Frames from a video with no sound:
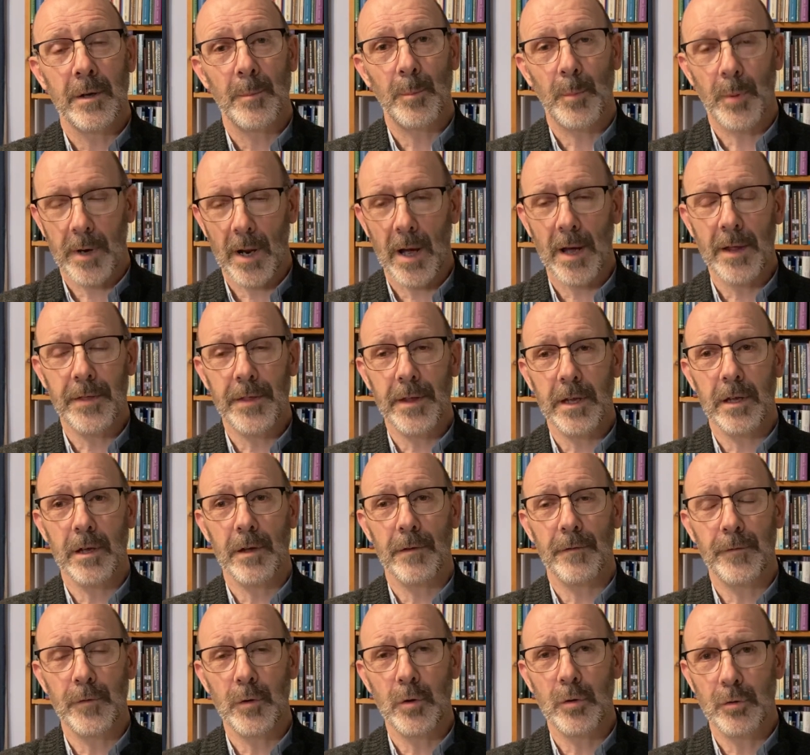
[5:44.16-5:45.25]
But I think
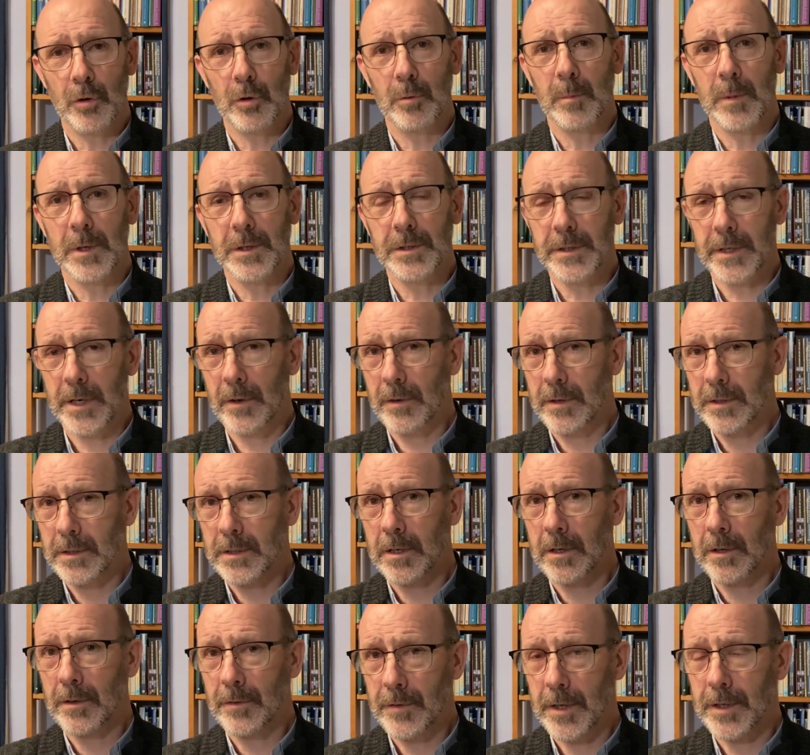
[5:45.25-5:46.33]
if you took me
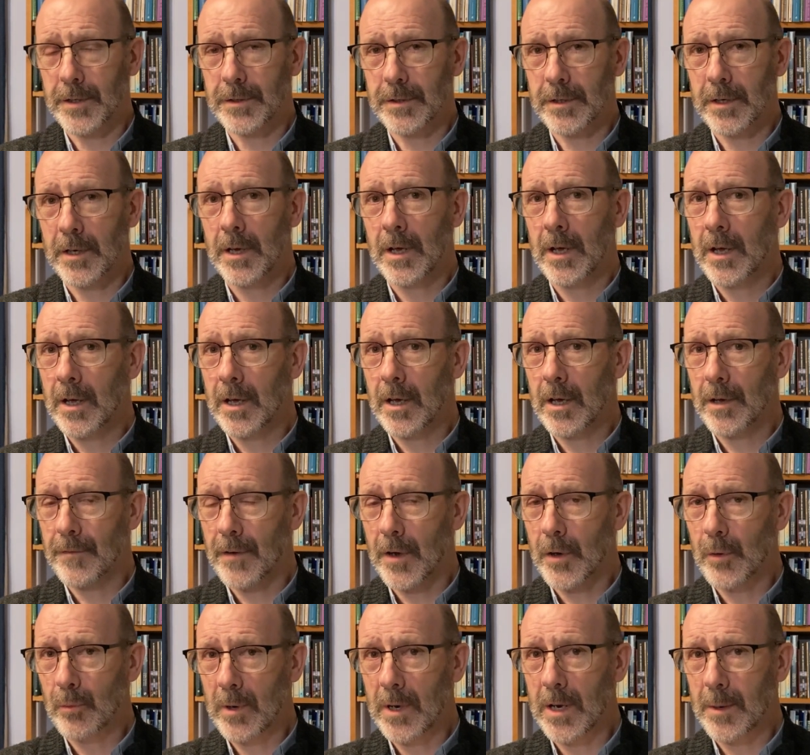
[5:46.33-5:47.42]
seriously on this, if I
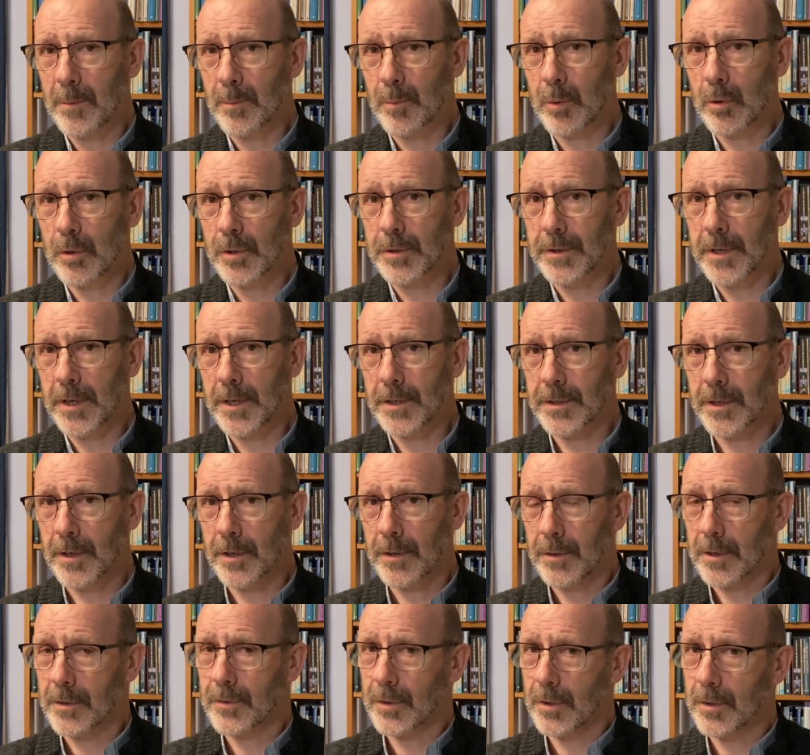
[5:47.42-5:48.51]
really pushed this
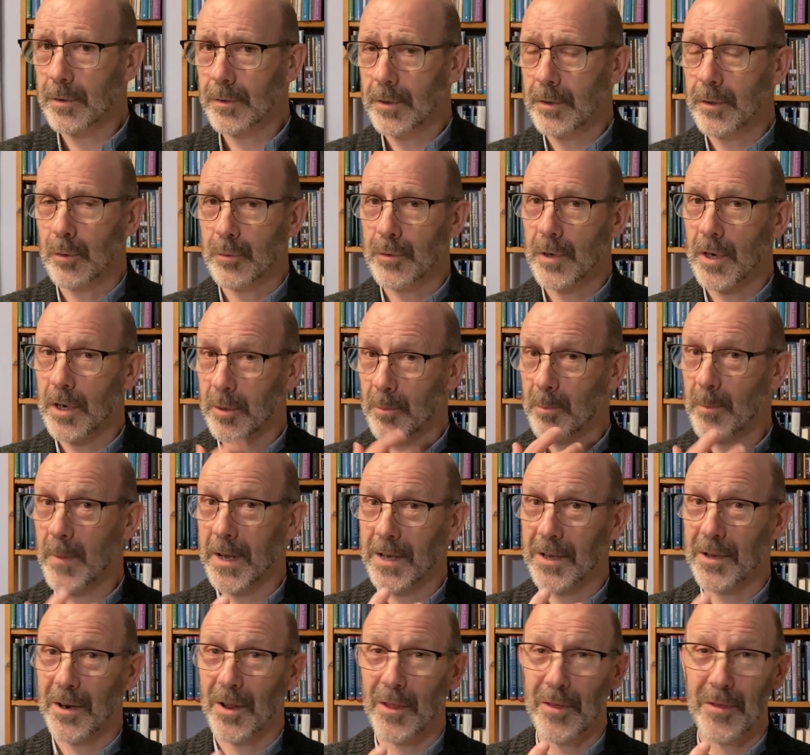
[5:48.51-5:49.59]
and you tried to
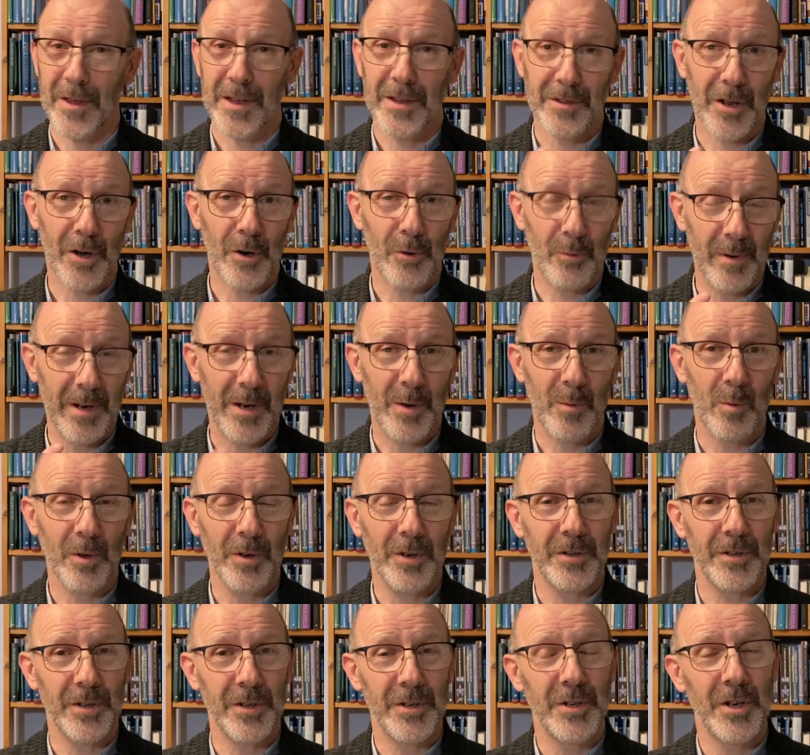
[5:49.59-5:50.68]
make it a thing that I really
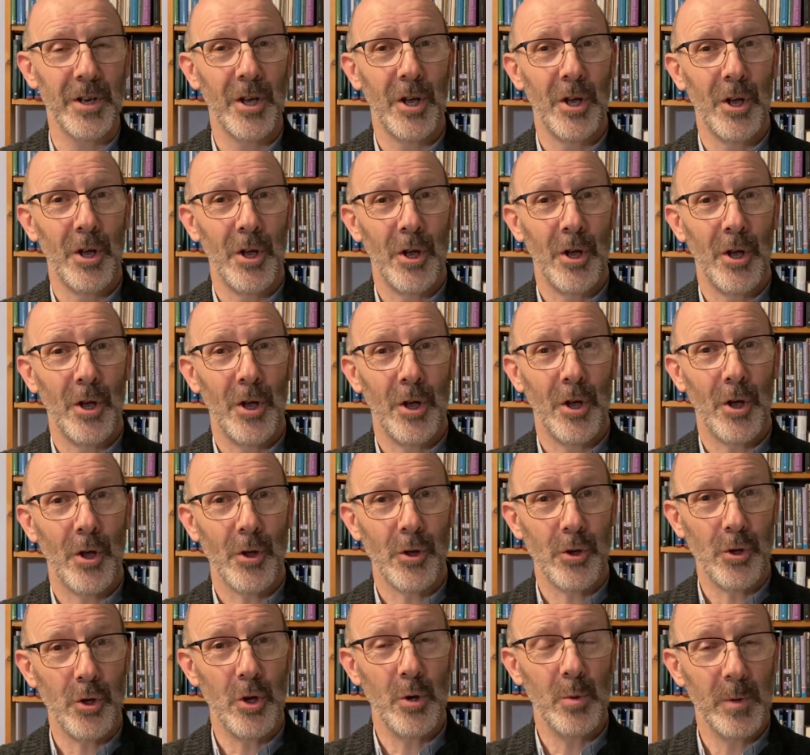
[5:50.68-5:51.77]
wanted,
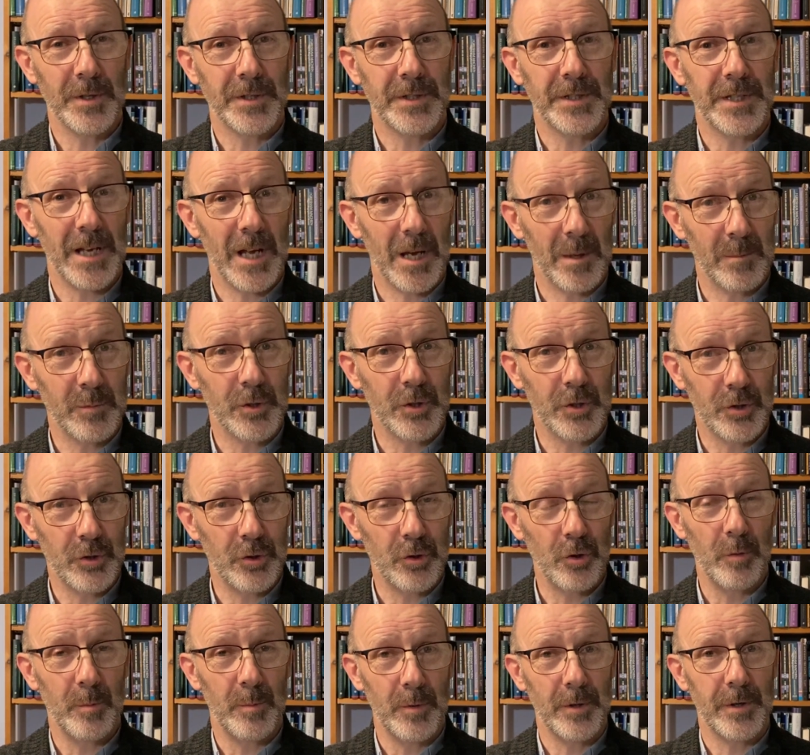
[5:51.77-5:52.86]
you would say I'm
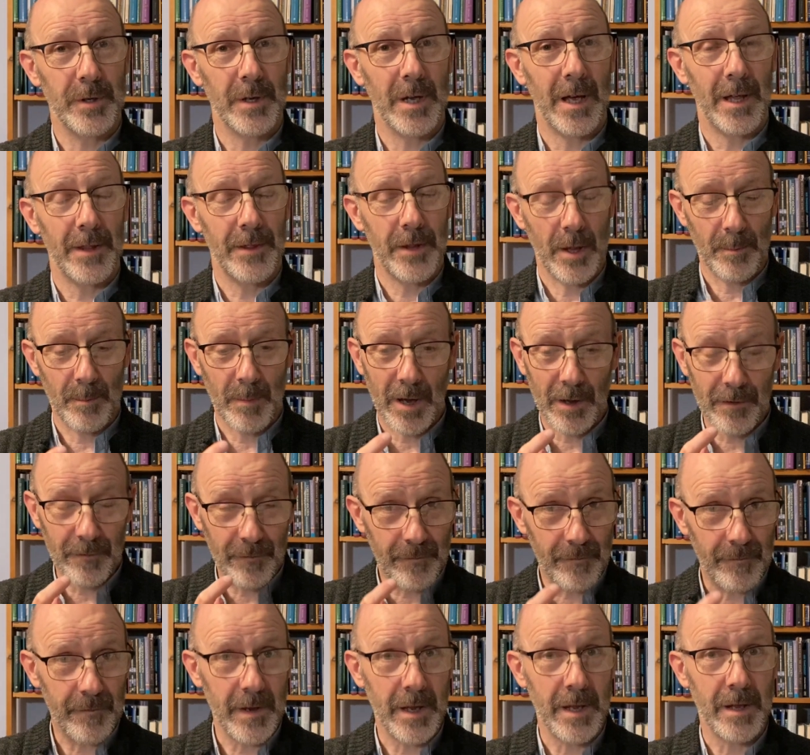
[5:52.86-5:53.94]
stupid and that my
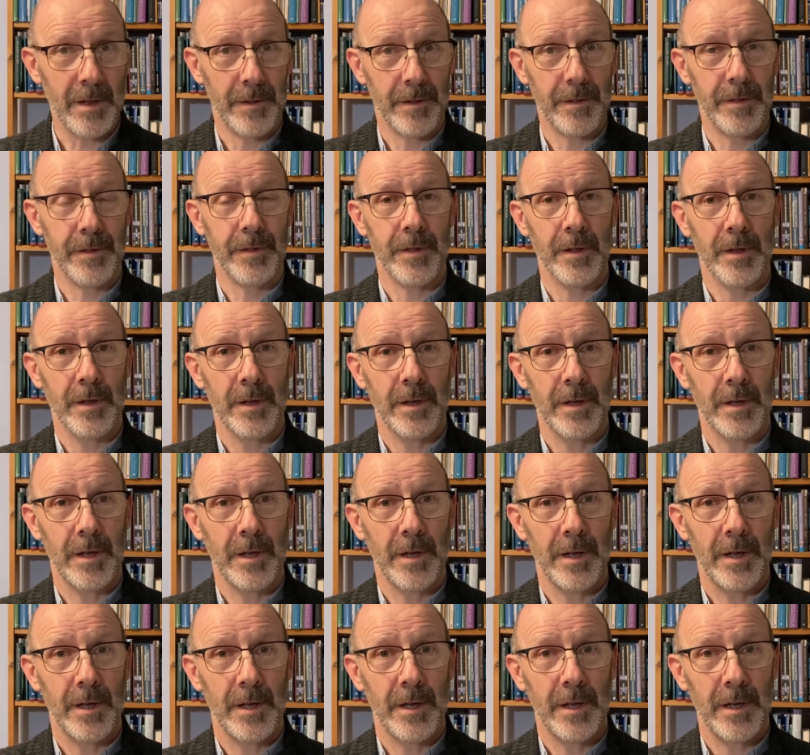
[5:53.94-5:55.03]
faith
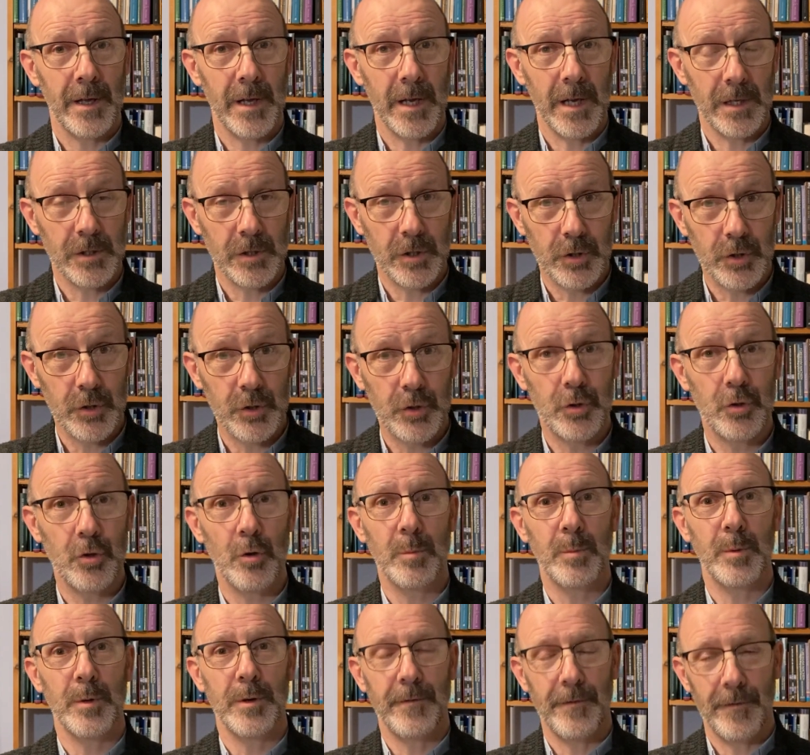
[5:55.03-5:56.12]
is
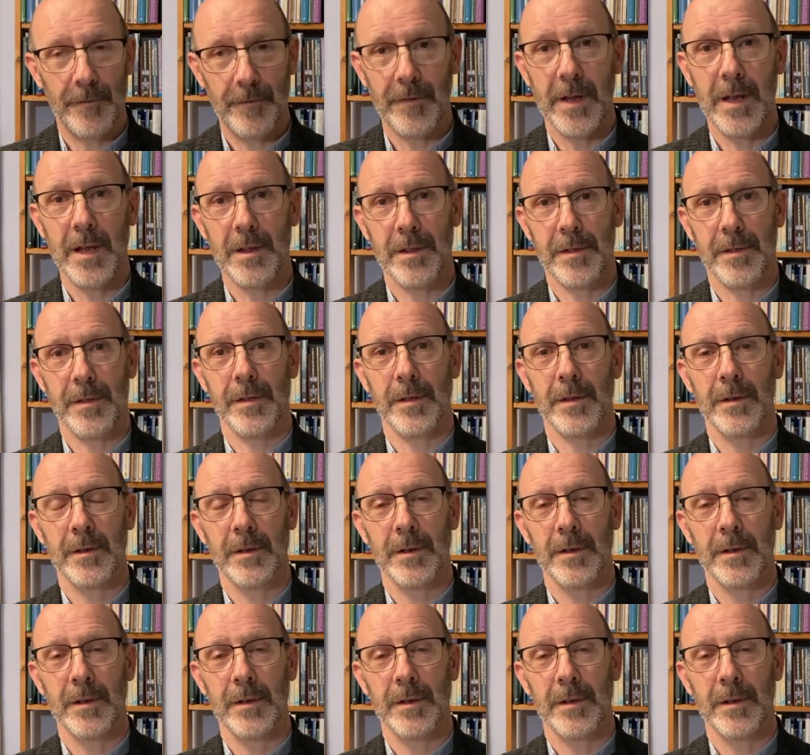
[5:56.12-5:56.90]
stupid faith.